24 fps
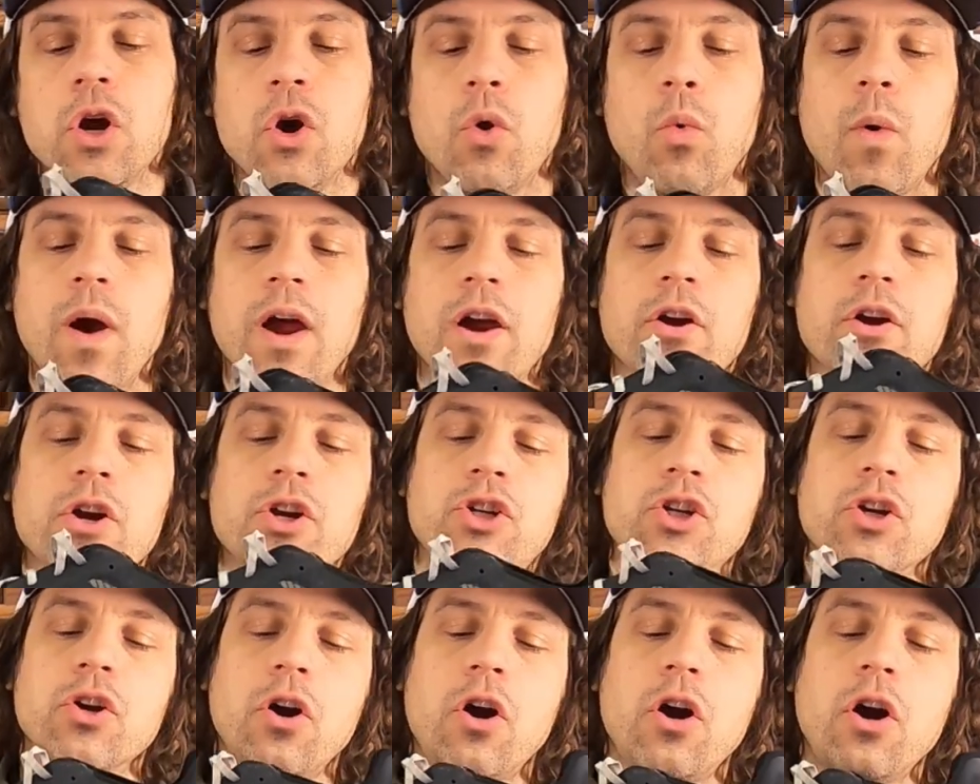
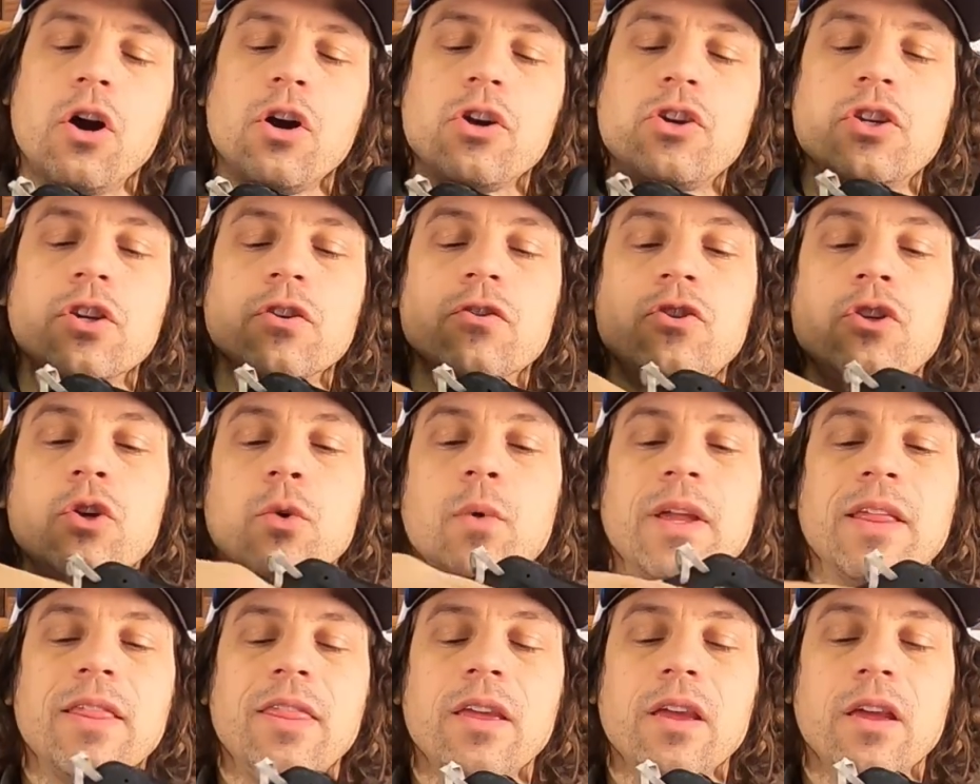Whereas your arch is
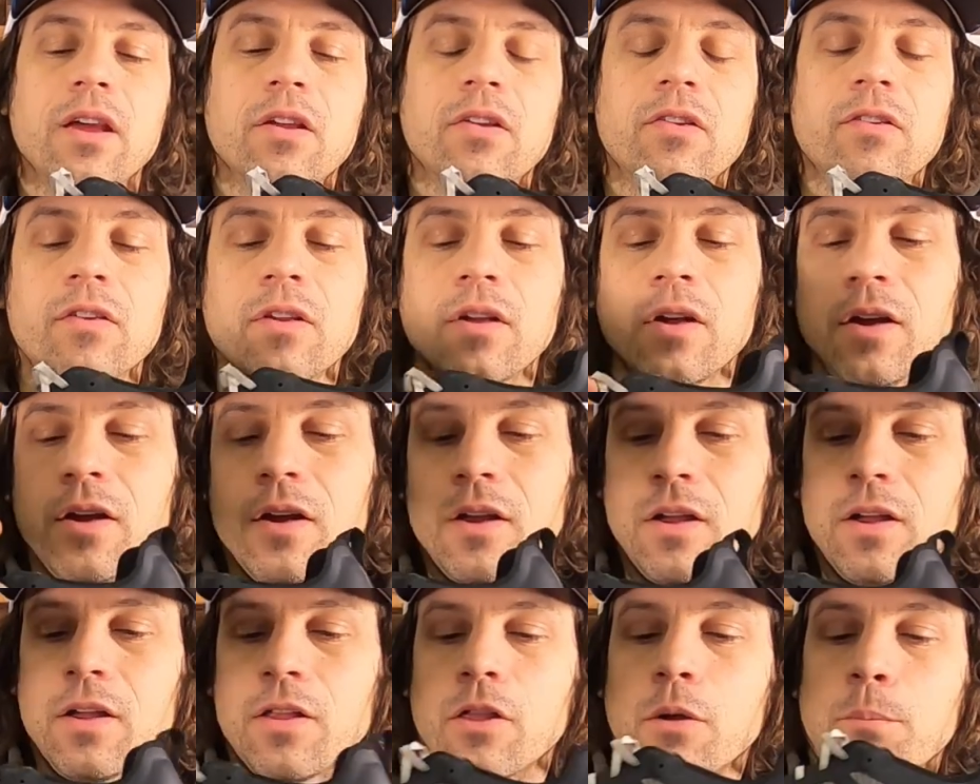doing this,
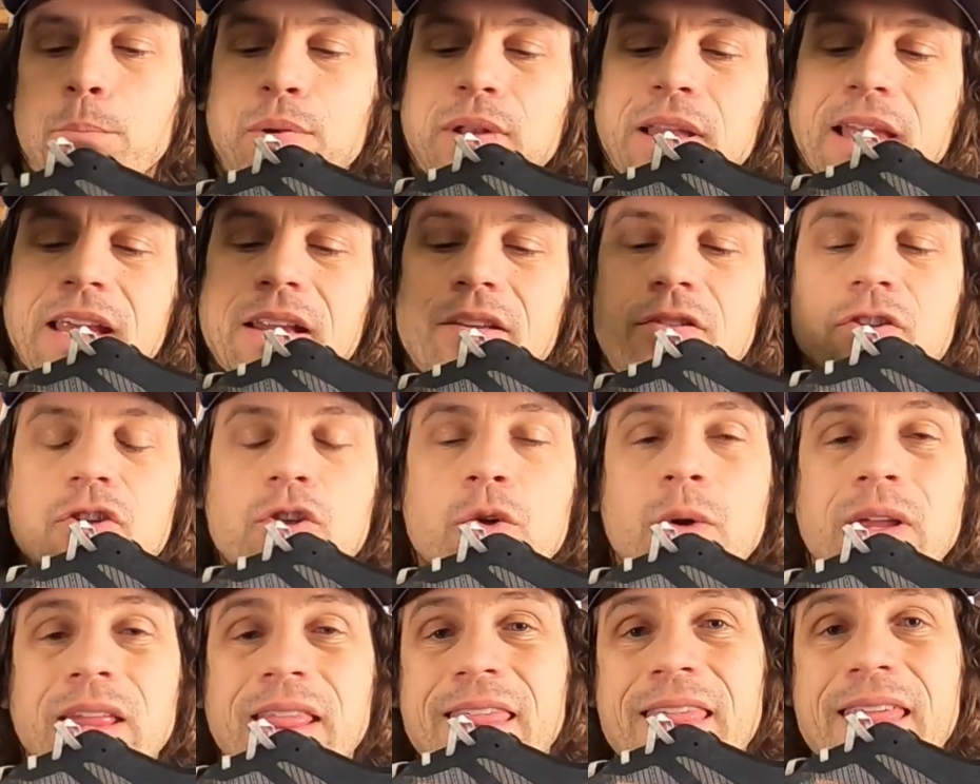the plate's
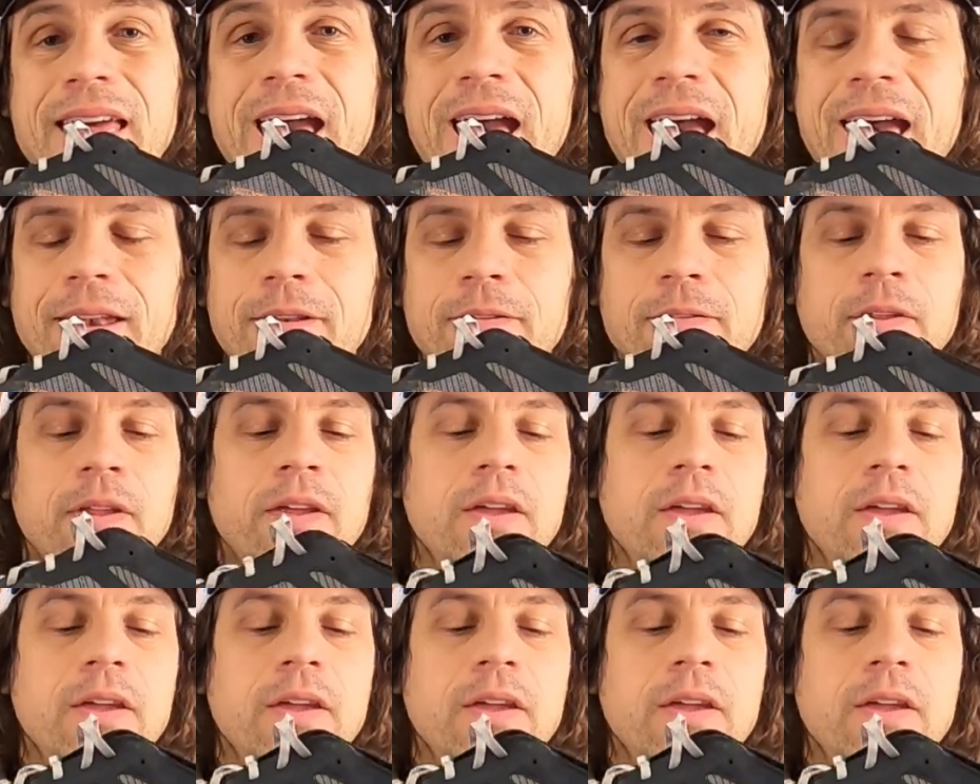doing that.